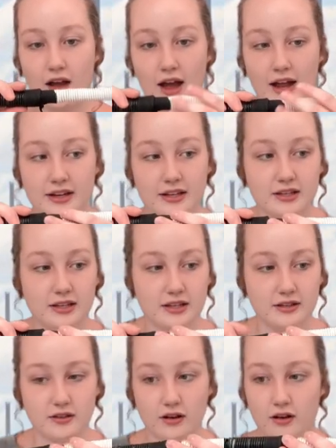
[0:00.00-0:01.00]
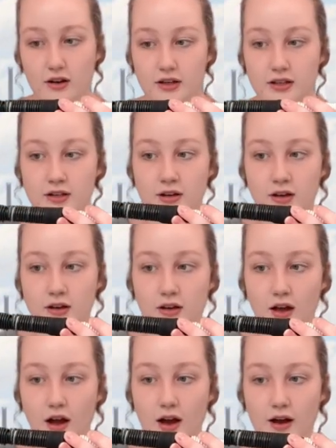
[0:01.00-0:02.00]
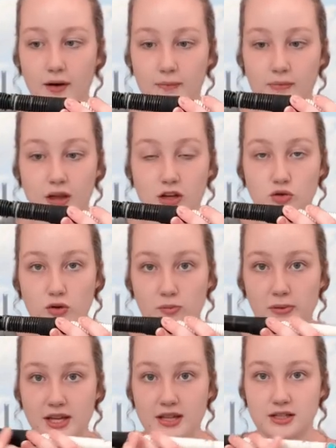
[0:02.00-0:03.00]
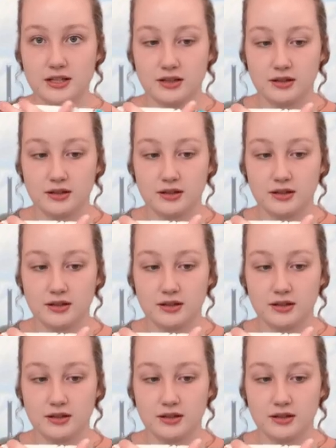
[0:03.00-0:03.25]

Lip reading: and it is on a drill bit,